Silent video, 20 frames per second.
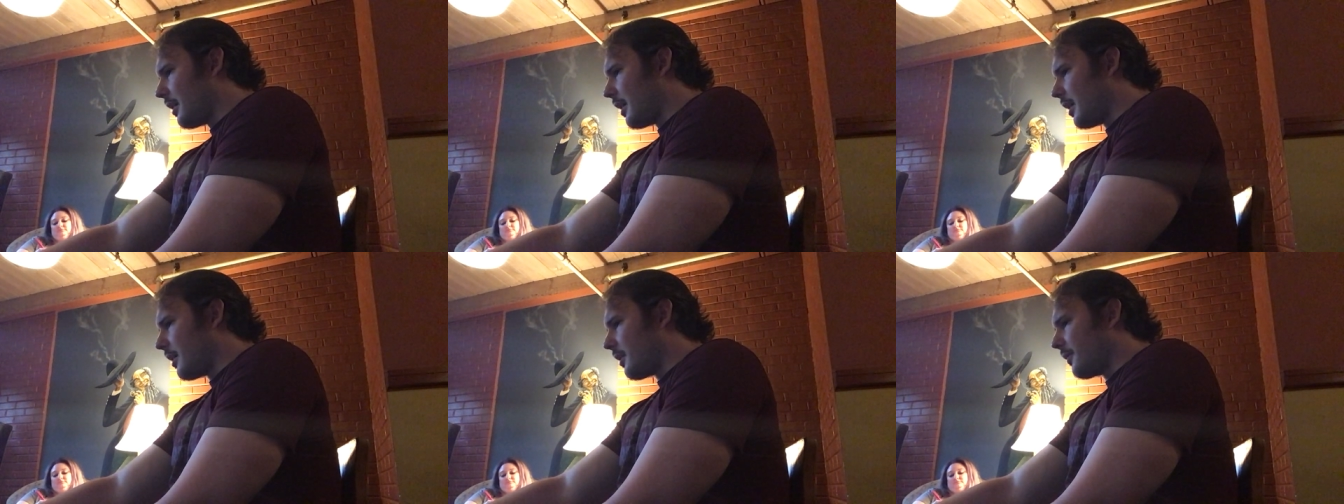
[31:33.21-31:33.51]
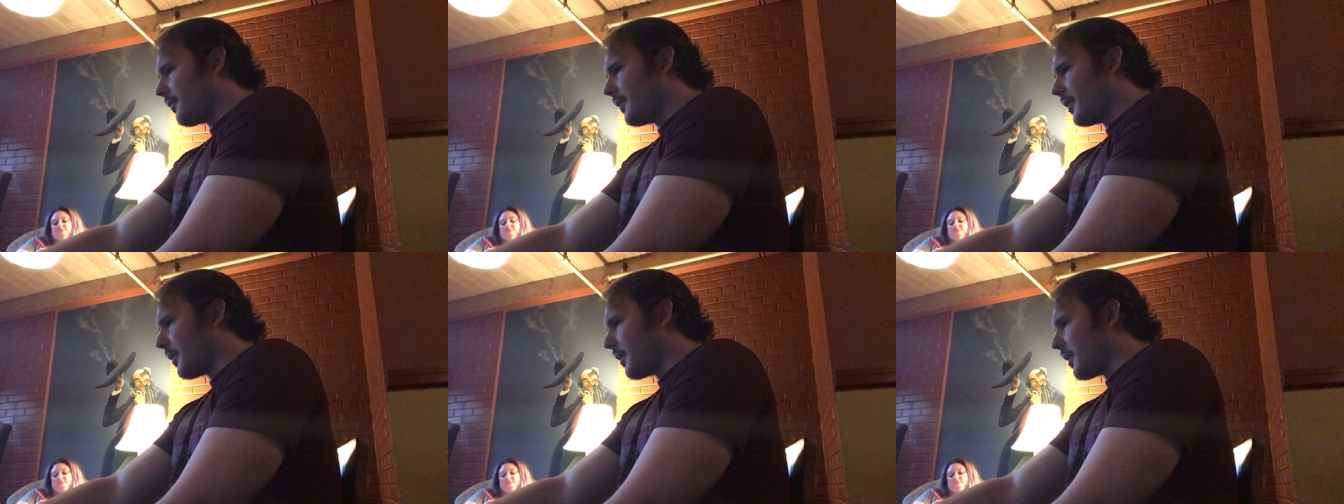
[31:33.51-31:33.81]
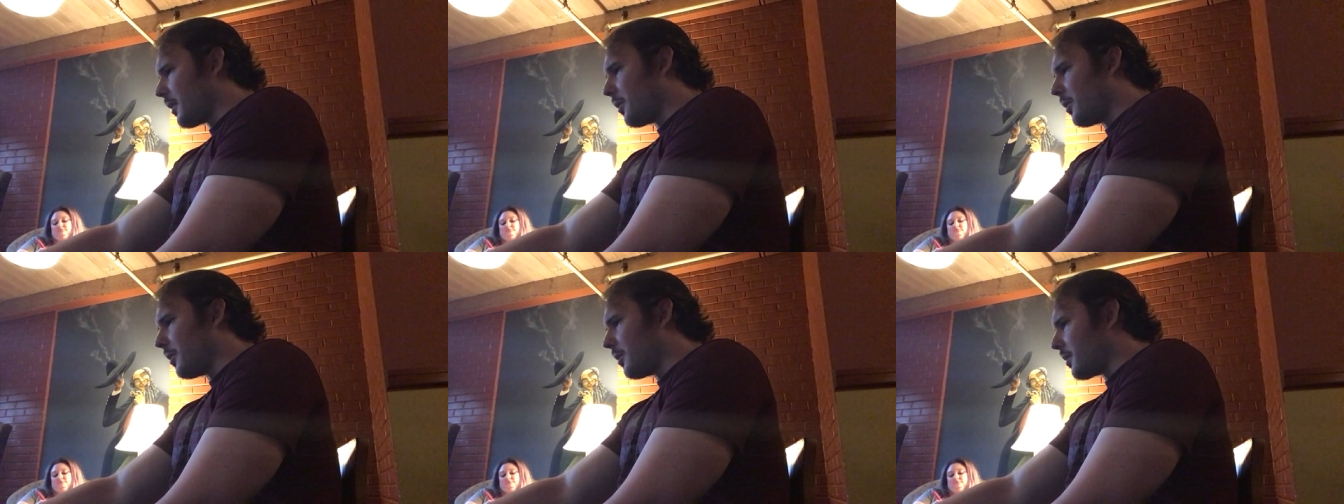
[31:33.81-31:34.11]
and fill
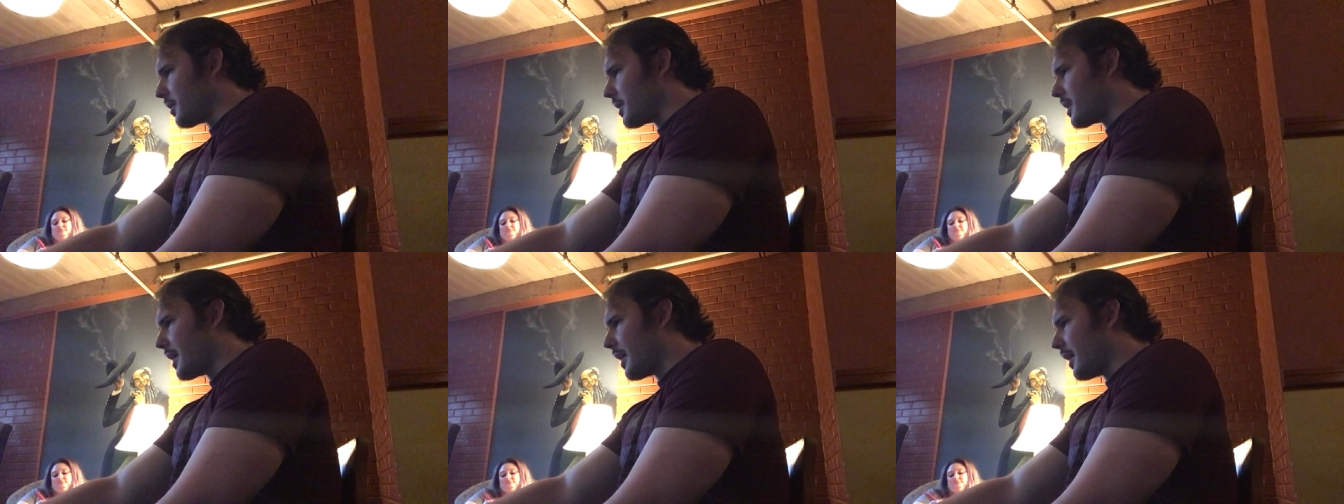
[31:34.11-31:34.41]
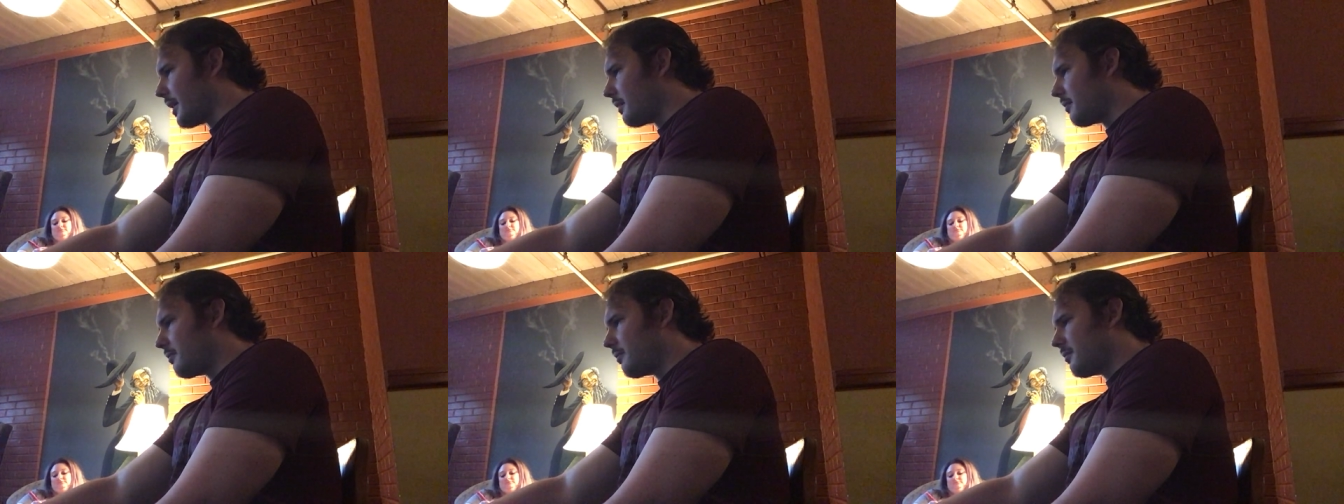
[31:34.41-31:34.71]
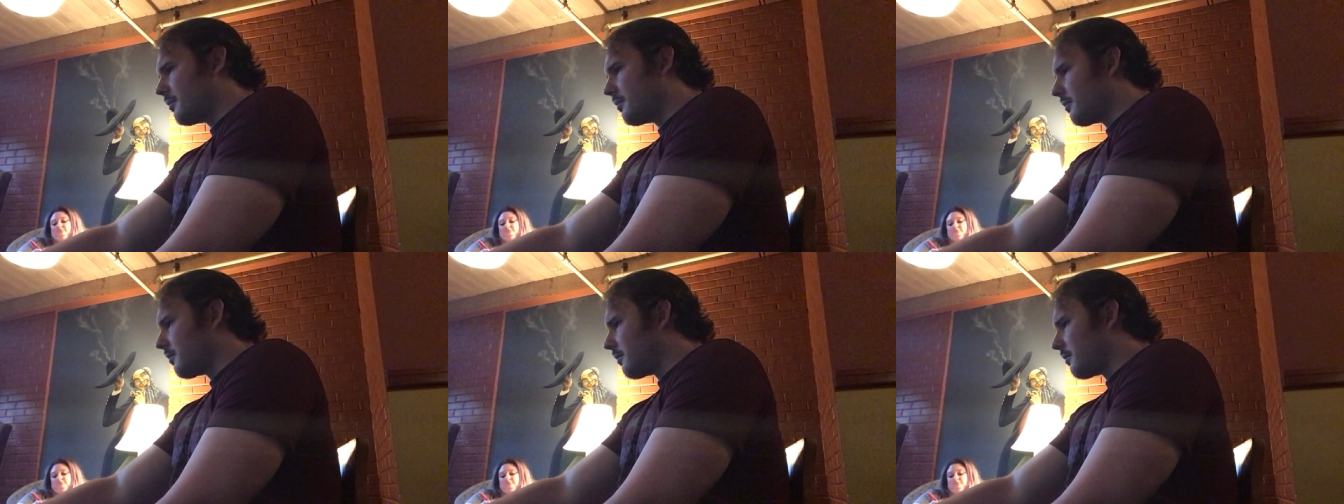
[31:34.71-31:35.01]
the holes that
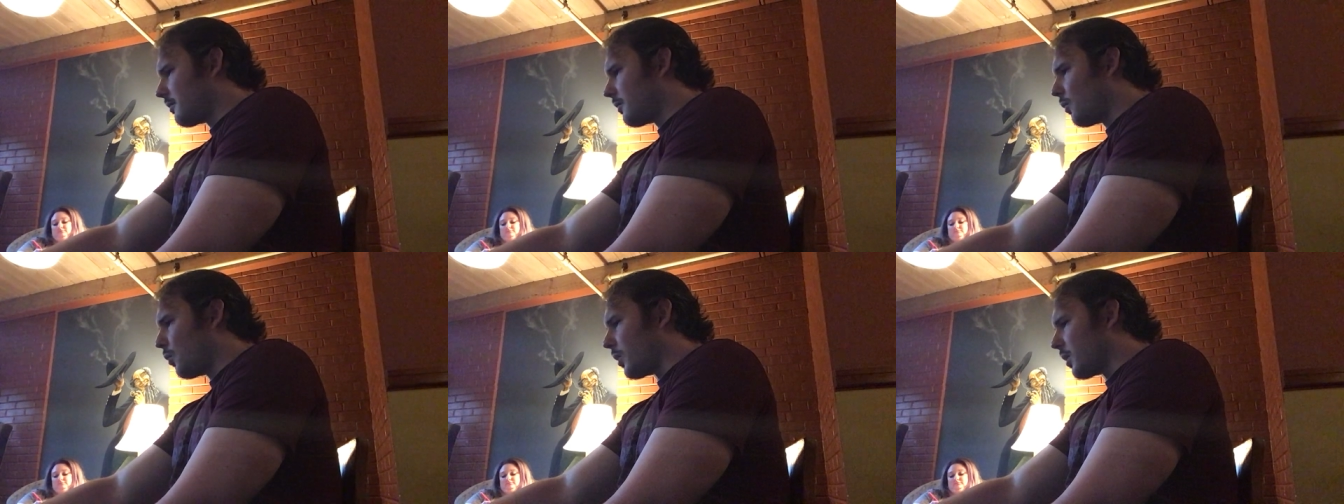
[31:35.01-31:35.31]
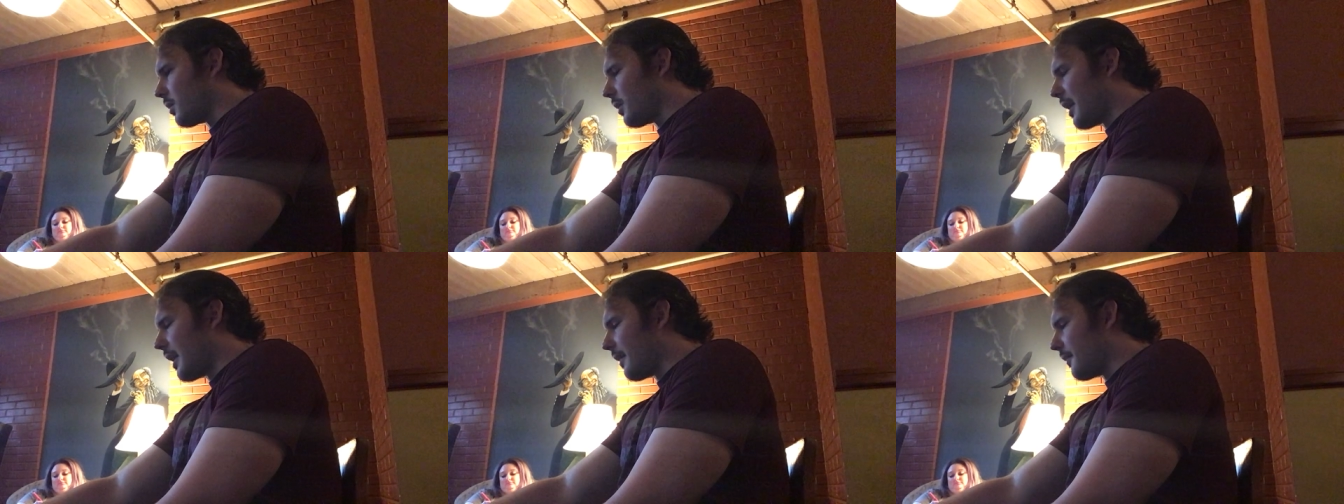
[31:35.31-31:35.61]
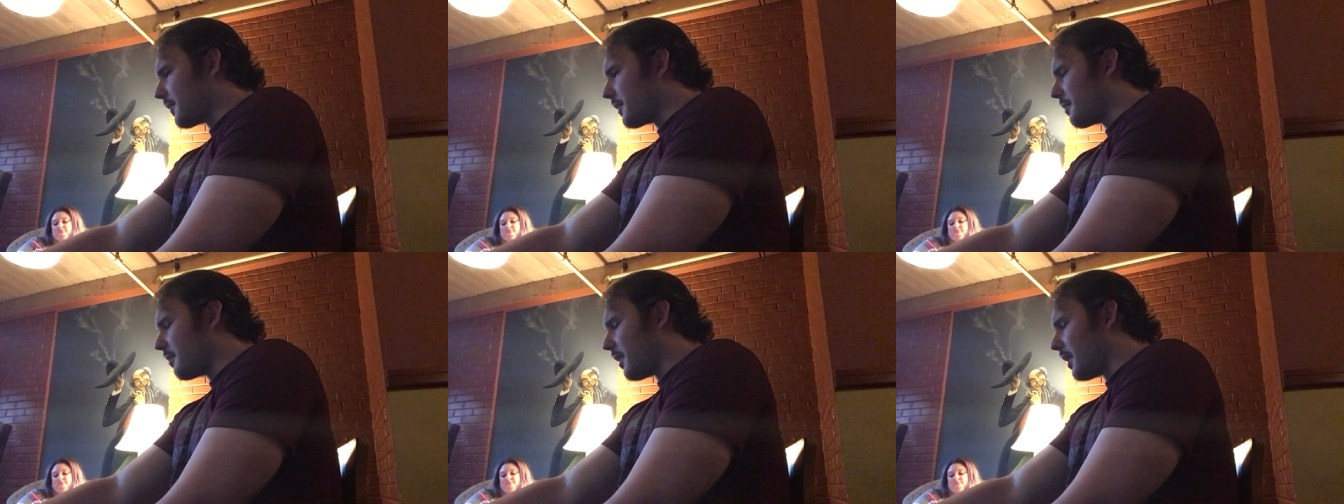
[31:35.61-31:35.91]
were
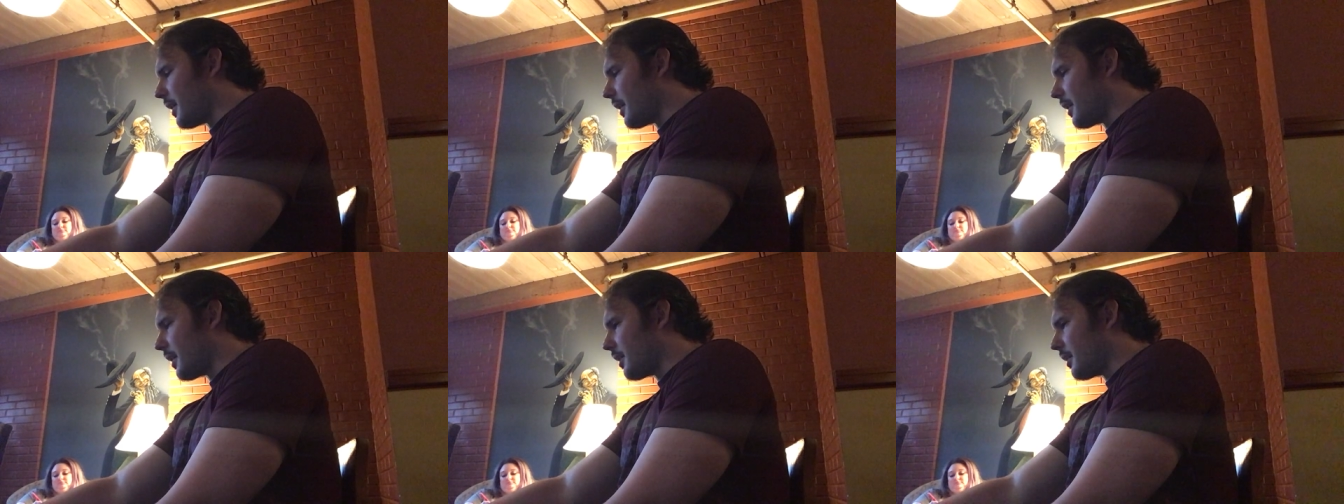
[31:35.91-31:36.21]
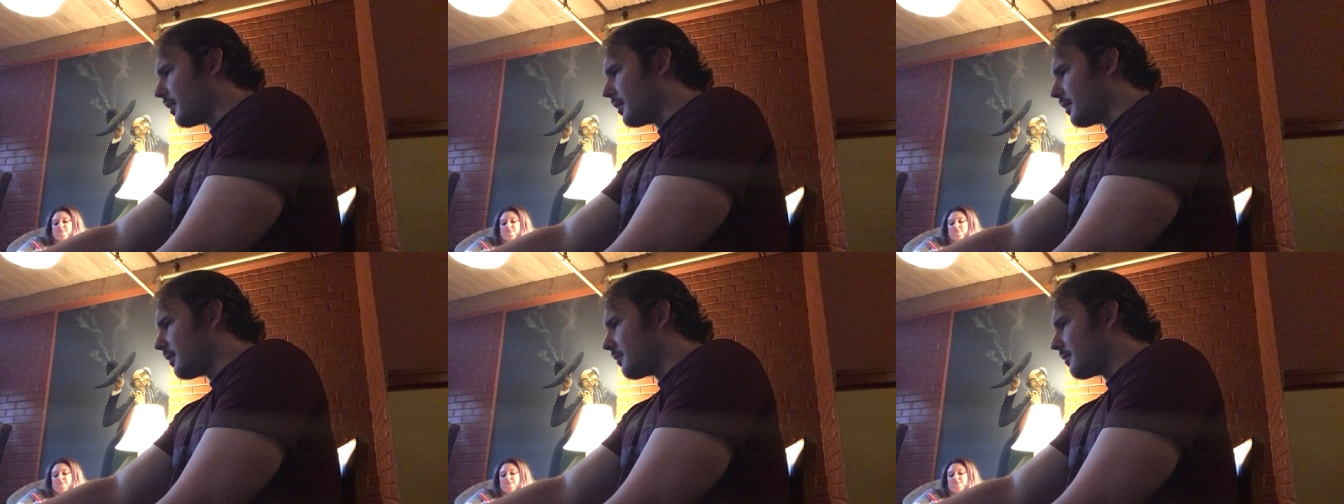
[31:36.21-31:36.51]
left by